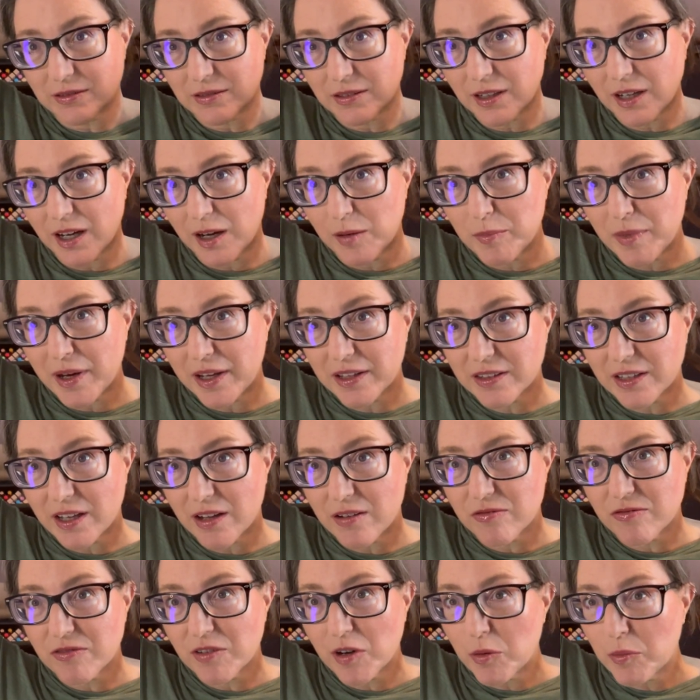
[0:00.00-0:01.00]
combat
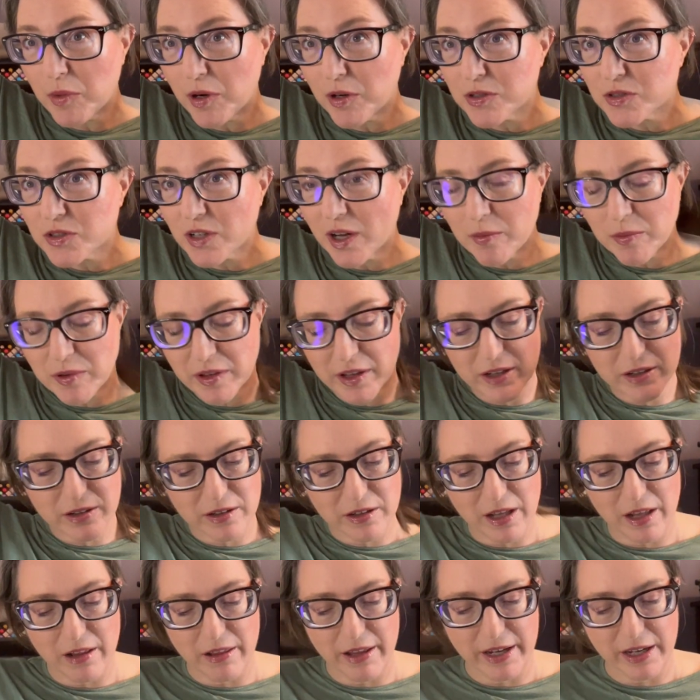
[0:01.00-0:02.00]
that FOMO, so I'm
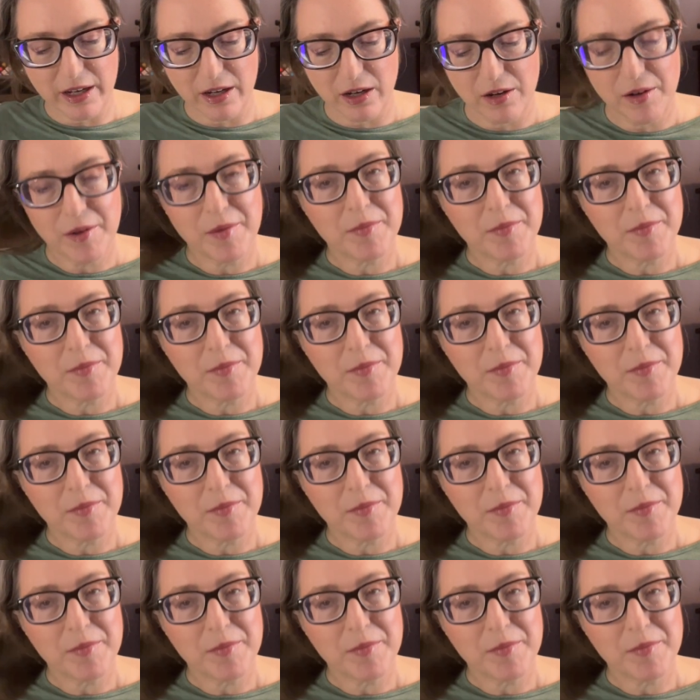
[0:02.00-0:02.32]
not like